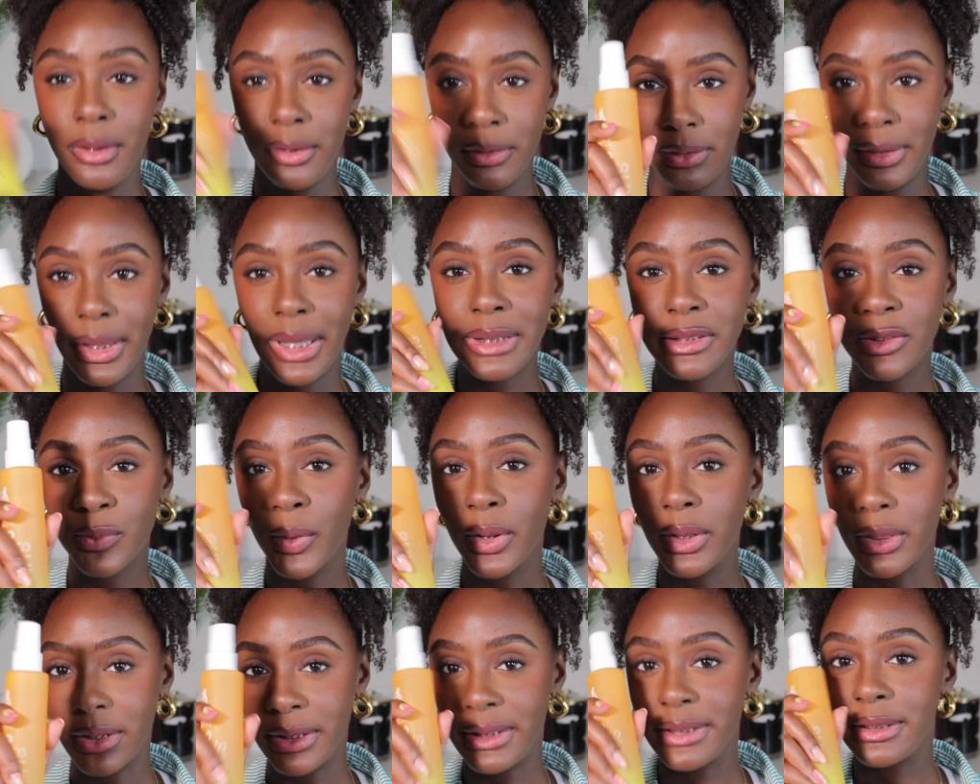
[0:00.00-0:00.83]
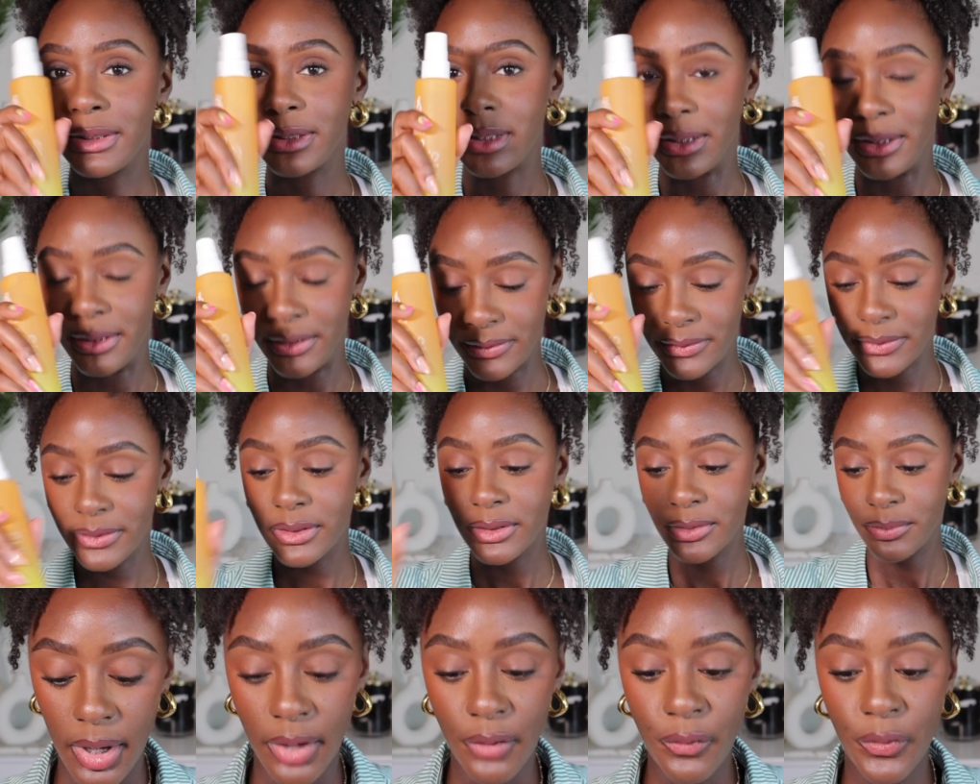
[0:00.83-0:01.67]
That's what this gives.
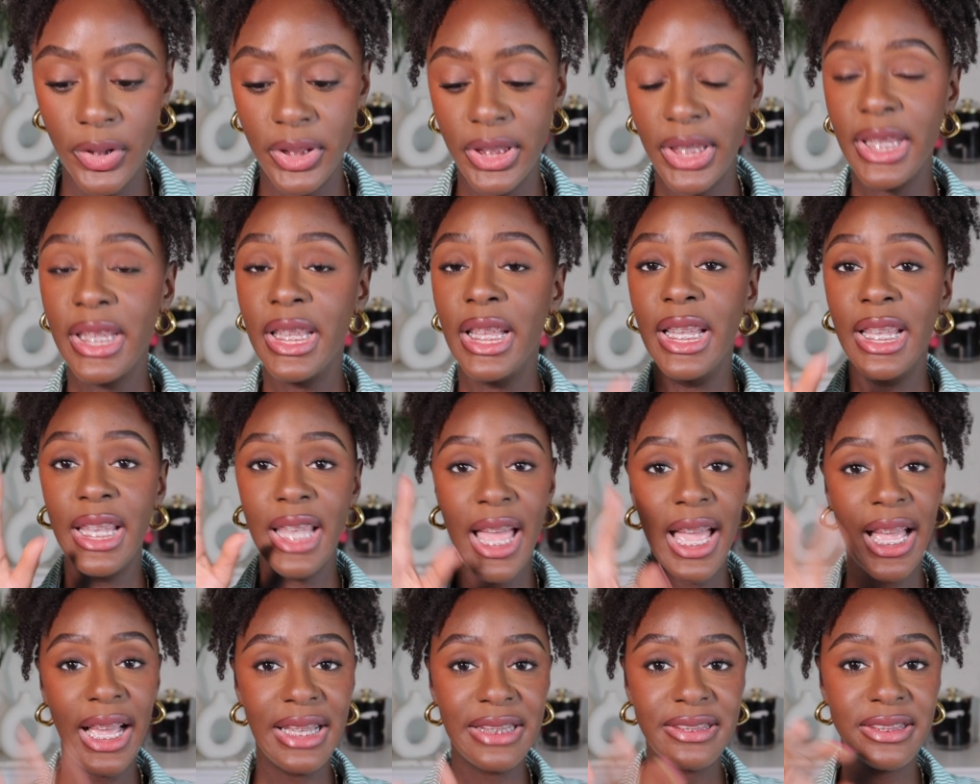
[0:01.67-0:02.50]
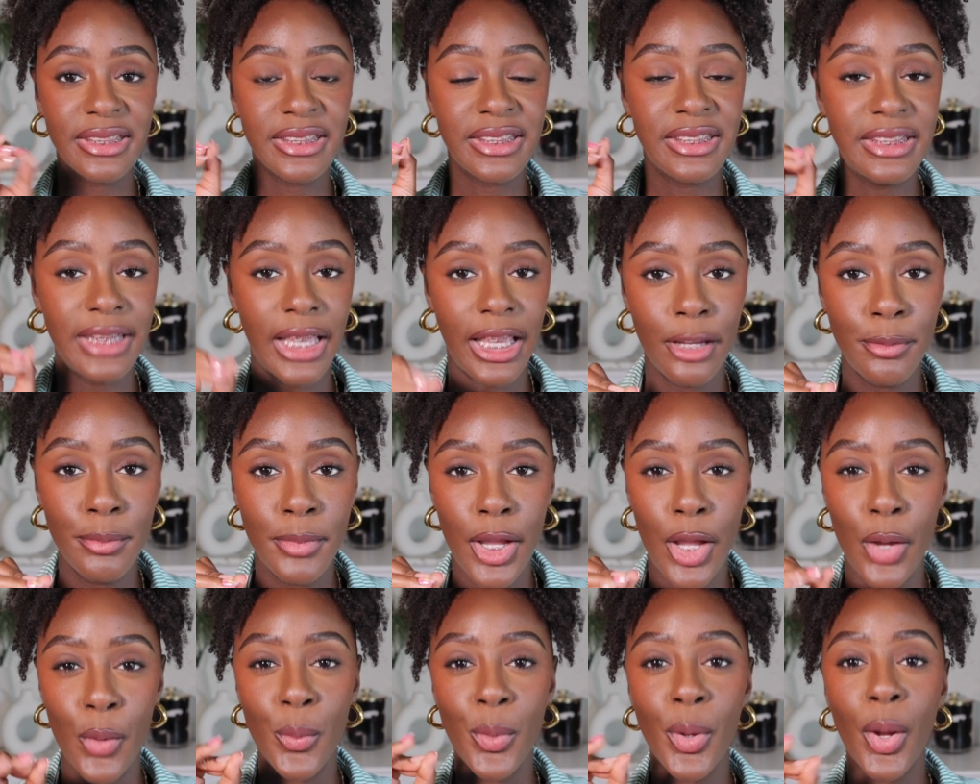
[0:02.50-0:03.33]
And for the last
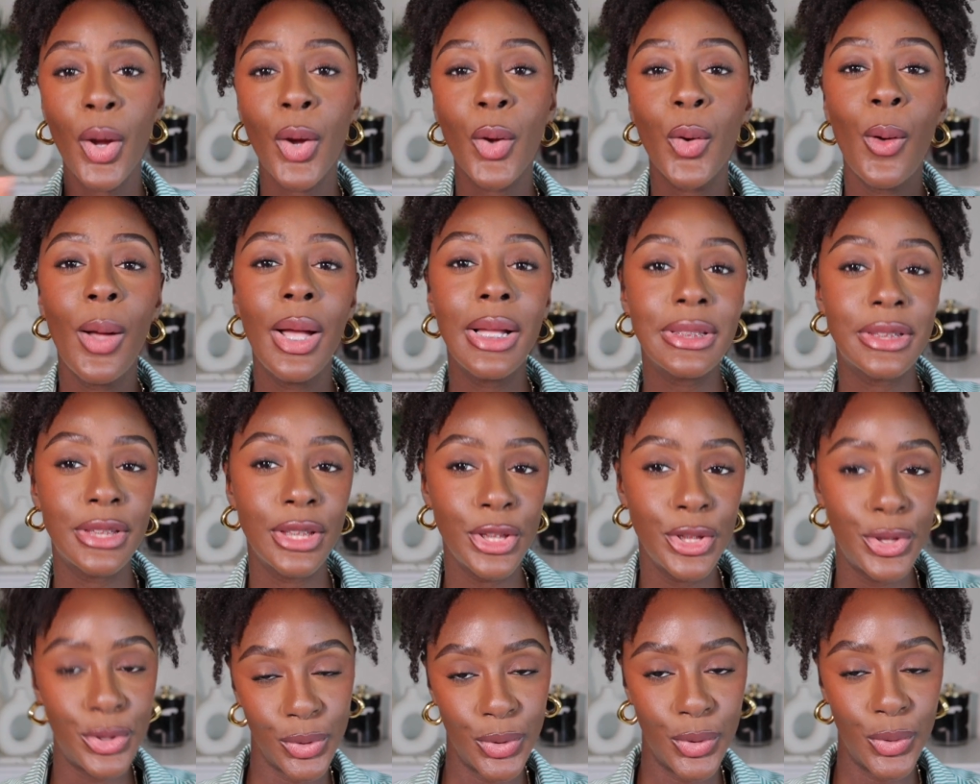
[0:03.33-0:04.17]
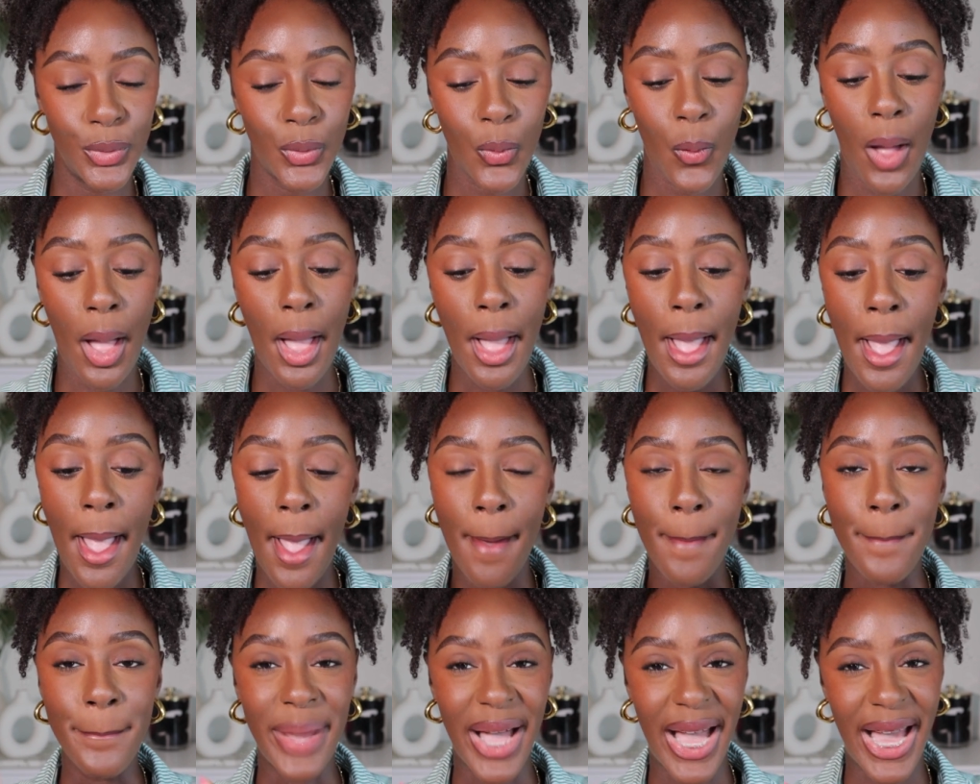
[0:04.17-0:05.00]
segment, we're going to do
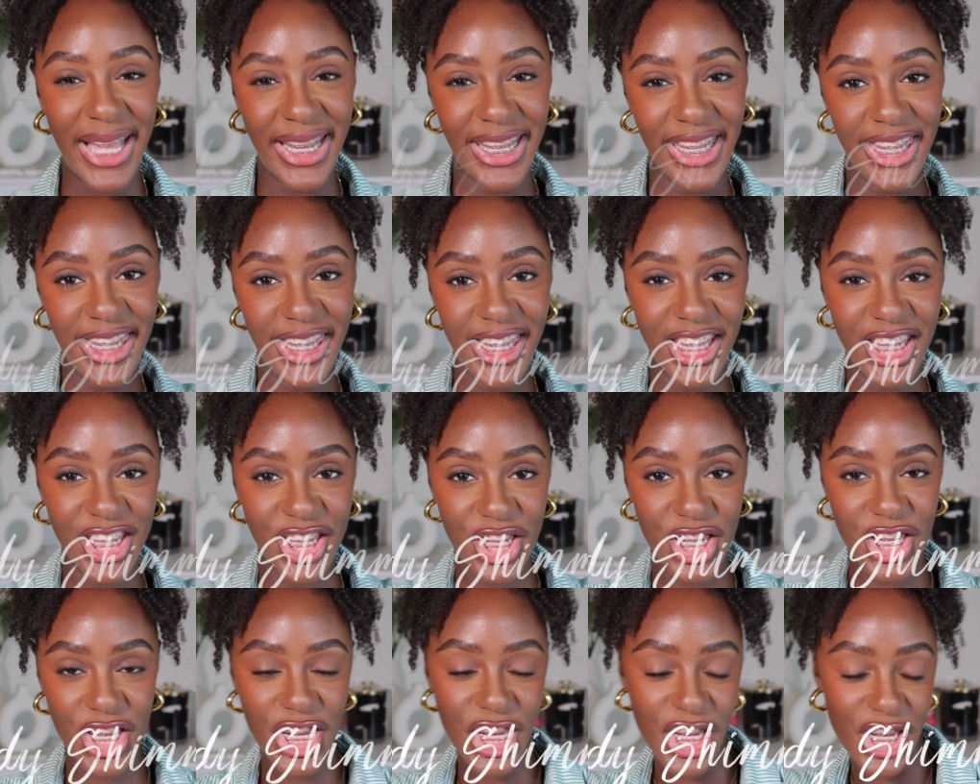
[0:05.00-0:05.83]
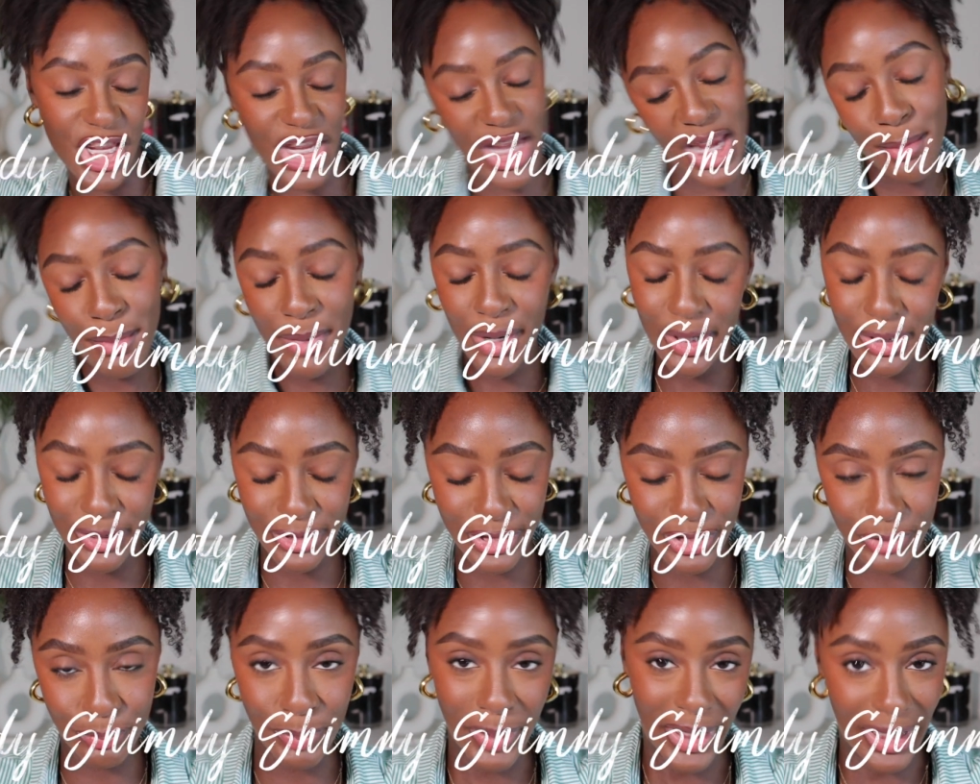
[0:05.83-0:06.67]
body
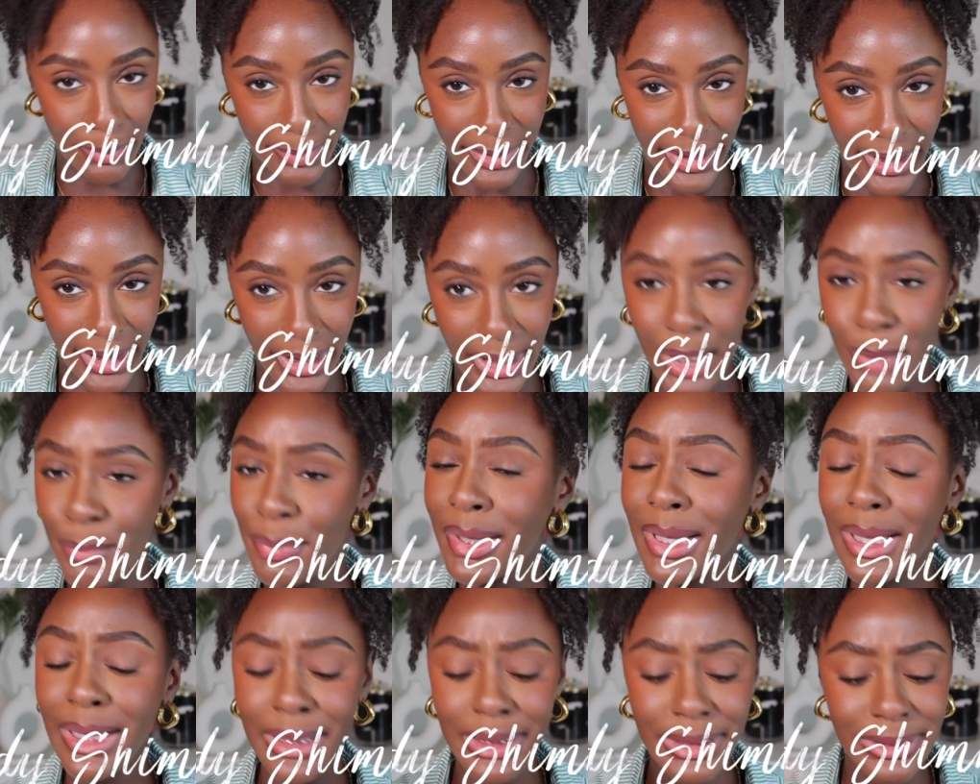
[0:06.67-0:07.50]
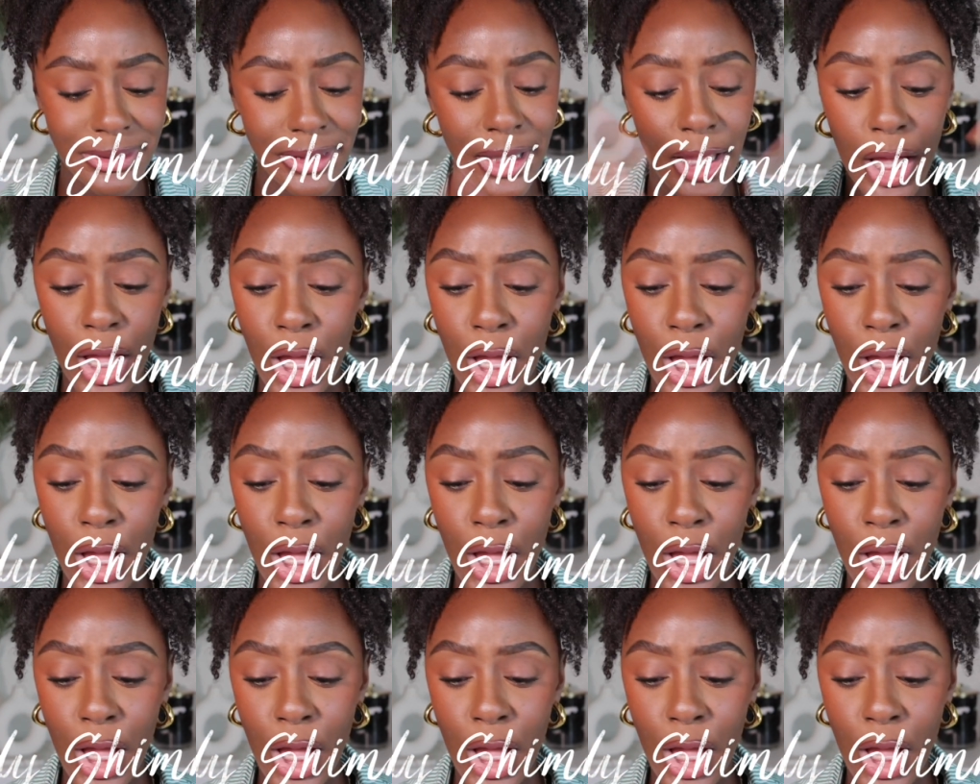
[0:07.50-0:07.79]
shimmers, baby, because